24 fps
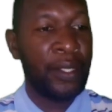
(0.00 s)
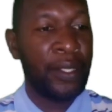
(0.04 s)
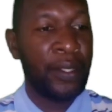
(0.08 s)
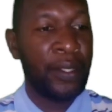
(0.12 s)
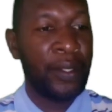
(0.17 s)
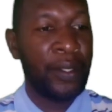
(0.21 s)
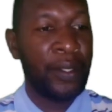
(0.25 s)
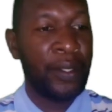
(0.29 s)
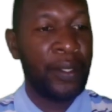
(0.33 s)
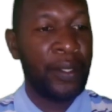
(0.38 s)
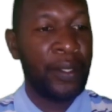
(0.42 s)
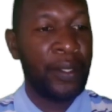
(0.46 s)

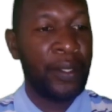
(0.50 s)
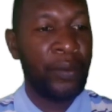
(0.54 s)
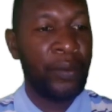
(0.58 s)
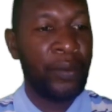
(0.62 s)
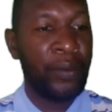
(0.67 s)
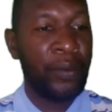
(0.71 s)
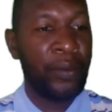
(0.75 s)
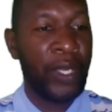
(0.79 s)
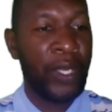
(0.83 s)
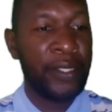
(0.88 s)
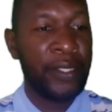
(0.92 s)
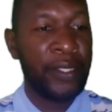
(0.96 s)
1.
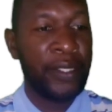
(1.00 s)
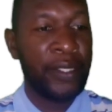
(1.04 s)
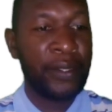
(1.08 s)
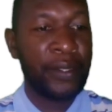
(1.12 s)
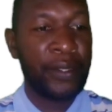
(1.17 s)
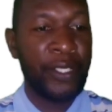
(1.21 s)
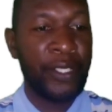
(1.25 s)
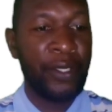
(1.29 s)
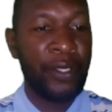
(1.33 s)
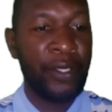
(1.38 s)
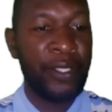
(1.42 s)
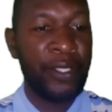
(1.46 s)
Cranial
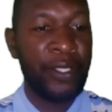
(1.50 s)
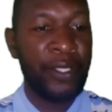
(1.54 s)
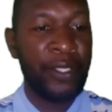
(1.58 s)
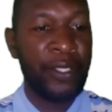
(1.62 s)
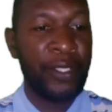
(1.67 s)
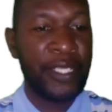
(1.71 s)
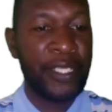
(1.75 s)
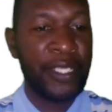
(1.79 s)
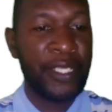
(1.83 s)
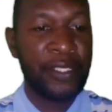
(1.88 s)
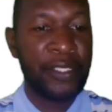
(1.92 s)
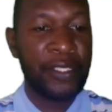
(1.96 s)

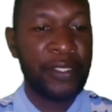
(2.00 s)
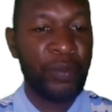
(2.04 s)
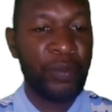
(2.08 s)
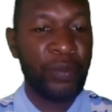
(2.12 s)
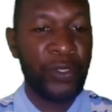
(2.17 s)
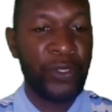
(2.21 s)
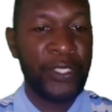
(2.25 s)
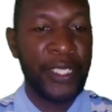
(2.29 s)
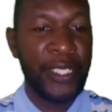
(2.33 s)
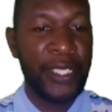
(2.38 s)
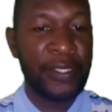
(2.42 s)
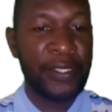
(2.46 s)
reflexes
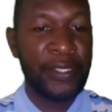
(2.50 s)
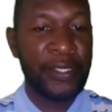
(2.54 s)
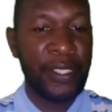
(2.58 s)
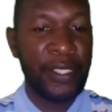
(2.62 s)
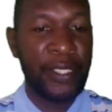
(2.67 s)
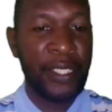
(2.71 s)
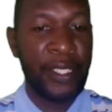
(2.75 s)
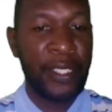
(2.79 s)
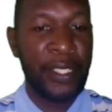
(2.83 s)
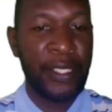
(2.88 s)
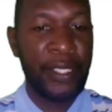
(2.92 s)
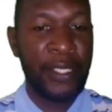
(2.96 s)
protects
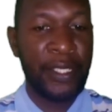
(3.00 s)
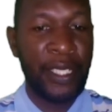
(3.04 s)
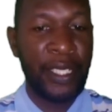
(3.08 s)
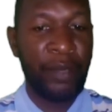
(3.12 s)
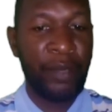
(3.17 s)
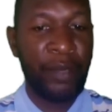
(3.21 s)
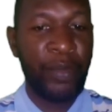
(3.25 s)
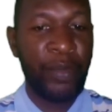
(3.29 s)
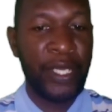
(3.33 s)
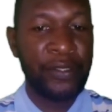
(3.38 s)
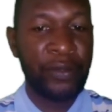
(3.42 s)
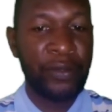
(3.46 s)
the inner
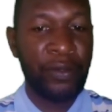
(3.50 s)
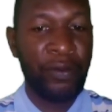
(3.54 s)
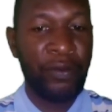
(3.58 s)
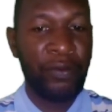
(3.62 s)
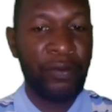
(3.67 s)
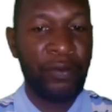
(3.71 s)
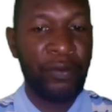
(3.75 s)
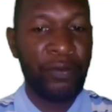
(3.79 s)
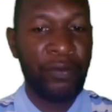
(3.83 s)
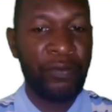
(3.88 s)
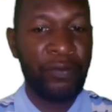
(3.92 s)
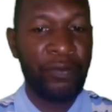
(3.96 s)
parts of
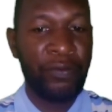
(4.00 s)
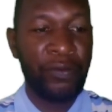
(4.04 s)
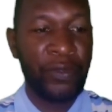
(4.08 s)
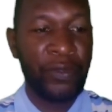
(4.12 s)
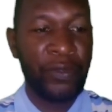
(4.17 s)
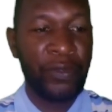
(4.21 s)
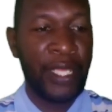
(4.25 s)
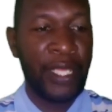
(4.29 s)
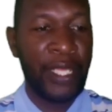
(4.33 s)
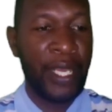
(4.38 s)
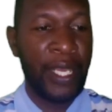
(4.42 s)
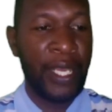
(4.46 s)
the
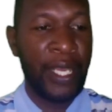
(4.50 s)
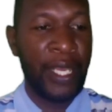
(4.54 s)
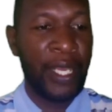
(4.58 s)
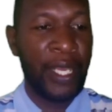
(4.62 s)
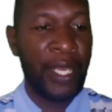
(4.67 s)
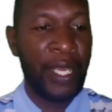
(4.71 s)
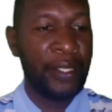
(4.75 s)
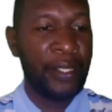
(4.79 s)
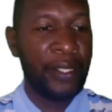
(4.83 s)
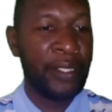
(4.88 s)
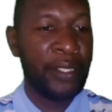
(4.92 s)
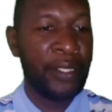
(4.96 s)
eye,
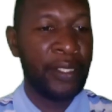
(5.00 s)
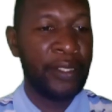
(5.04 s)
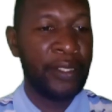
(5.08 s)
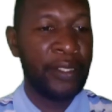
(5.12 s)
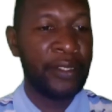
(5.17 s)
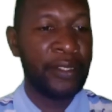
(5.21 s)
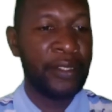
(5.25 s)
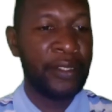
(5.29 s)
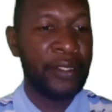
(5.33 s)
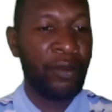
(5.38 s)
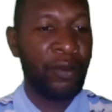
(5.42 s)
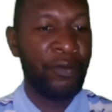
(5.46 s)
and
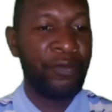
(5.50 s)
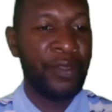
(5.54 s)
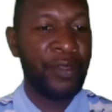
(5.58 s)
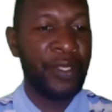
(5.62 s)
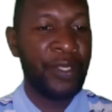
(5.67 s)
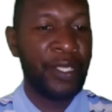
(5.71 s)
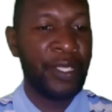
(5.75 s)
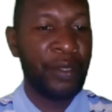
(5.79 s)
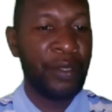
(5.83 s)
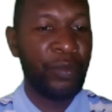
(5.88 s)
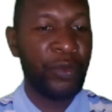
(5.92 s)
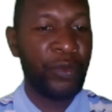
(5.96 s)

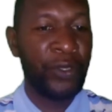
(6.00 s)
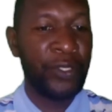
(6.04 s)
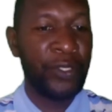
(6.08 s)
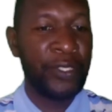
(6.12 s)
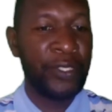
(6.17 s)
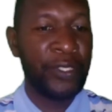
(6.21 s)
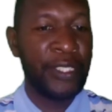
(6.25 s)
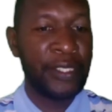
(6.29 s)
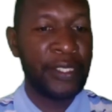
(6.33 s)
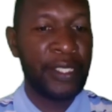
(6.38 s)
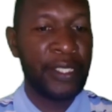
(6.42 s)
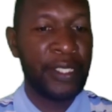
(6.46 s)
coughing
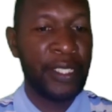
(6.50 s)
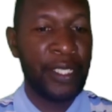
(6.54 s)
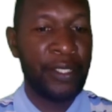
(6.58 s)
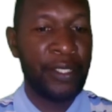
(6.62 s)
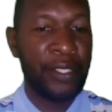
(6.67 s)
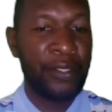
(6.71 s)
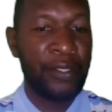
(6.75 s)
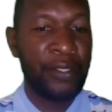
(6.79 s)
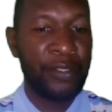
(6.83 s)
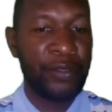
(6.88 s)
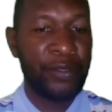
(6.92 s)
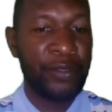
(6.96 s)
protects the
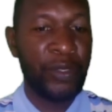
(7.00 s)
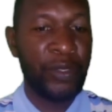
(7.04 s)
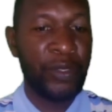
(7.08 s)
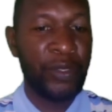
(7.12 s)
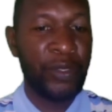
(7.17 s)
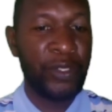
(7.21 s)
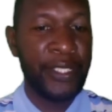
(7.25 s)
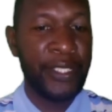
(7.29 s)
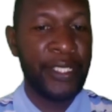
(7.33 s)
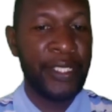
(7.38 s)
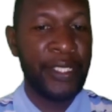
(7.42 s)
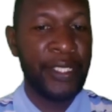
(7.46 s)

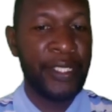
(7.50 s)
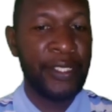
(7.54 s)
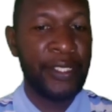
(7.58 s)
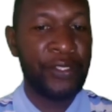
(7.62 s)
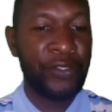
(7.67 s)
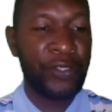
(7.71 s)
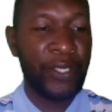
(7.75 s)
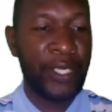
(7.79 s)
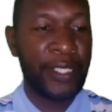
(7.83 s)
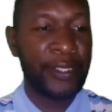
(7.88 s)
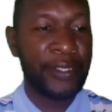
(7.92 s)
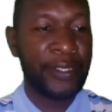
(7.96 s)
respiratory
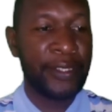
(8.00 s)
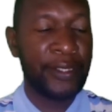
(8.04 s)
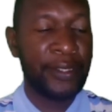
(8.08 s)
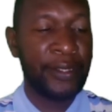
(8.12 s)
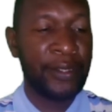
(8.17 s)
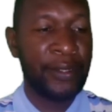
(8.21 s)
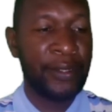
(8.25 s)
tract.